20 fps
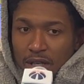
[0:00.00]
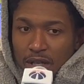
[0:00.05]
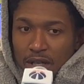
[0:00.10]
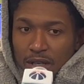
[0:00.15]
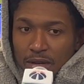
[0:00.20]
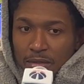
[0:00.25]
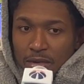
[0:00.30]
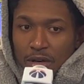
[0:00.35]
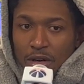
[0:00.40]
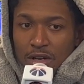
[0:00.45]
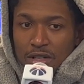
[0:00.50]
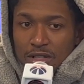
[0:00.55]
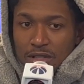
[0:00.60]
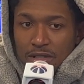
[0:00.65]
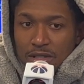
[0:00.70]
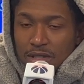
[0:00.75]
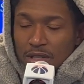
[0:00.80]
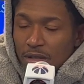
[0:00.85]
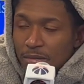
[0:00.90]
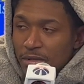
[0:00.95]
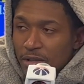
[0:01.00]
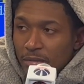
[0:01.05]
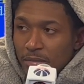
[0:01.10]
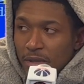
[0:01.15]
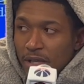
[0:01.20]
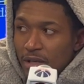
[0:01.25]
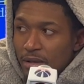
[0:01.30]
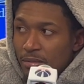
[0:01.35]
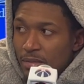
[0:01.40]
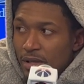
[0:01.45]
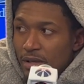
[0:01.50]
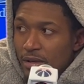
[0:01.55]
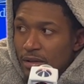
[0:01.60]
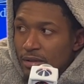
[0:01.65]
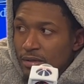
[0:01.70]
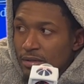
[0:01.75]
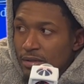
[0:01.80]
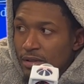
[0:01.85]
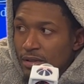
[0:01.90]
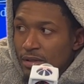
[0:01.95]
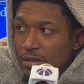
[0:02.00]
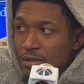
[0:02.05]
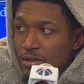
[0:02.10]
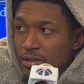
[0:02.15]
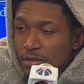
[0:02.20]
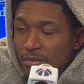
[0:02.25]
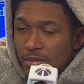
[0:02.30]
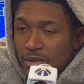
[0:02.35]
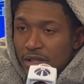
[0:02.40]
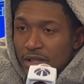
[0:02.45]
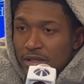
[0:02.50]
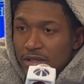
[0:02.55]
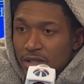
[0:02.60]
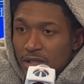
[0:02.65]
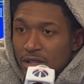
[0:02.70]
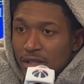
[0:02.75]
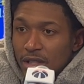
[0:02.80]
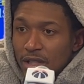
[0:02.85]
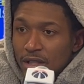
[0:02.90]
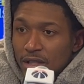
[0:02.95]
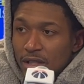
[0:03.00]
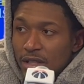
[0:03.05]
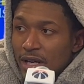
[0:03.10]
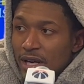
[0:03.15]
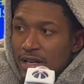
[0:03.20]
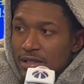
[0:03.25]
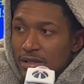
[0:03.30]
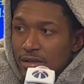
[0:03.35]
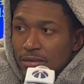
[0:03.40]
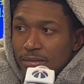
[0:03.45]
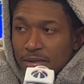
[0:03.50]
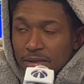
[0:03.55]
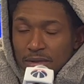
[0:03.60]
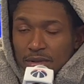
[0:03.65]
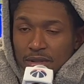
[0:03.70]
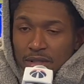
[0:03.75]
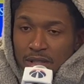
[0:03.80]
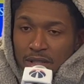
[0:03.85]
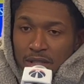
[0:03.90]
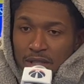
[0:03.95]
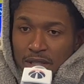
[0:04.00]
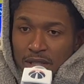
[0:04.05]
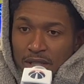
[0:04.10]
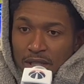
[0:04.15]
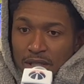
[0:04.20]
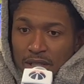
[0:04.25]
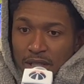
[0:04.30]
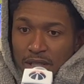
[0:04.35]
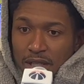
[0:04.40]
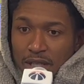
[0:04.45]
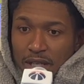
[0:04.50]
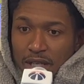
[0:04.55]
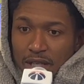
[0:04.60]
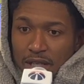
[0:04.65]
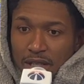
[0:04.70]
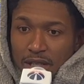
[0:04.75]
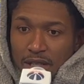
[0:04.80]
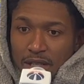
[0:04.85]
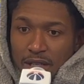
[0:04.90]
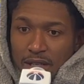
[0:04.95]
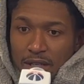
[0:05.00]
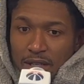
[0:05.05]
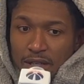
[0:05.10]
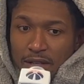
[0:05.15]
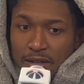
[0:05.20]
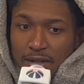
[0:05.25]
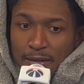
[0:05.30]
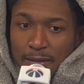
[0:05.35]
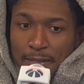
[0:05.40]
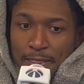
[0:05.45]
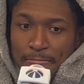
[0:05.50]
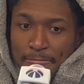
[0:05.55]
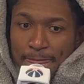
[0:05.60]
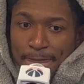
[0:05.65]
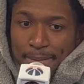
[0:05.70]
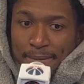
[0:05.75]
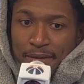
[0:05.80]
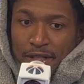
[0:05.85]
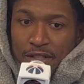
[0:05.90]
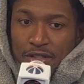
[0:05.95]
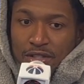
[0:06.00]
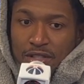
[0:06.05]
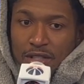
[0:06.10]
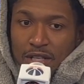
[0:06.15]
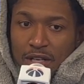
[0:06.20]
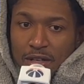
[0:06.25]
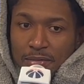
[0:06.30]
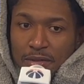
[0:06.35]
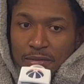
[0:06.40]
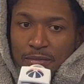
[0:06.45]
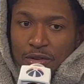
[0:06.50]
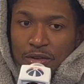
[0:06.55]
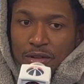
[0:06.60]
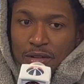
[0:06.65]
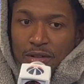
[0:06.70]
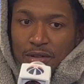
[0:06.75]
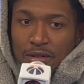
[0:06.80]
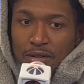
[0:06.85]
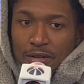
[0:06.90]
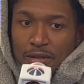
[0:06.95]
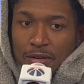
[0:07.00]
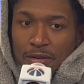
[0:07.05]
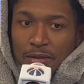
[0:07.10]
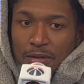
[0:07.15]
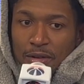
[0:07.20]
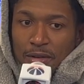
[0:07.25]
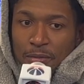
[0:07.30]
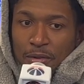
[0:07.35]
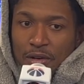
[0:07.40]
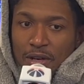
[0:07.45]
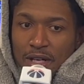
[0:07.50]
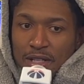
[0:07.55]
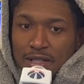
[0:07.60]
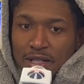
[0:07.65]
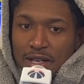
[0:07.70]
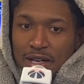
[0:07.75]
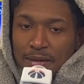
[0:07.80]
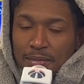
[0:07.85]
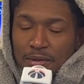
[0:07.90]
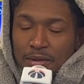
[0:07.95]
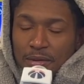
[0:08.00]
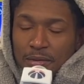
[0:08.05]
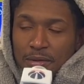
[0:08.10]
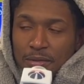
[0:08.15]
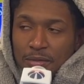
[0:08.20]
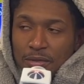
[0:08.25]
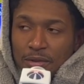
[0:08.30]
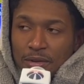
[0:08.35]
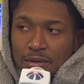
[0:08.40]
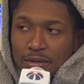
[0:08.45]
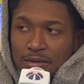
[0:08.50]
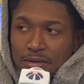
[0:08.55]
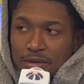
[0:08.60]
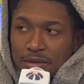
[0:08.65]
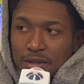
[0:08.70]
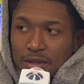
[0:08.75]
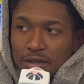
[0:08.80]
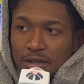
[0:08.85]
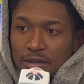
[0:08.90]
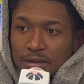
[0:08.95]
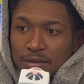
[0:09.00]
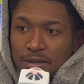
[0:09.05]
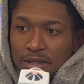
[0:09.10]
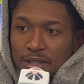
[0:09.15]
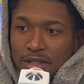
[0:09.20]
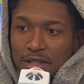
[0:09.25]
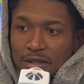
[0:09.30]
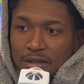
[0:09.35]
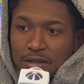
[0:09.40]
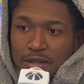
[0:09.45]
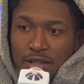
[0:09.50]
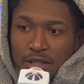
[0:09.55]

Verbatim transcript: um, guards can set up their man better. You know, so bigs can get guys open, and. Uh, You just got to be more, the ball has to hop a little bit more, you know, and then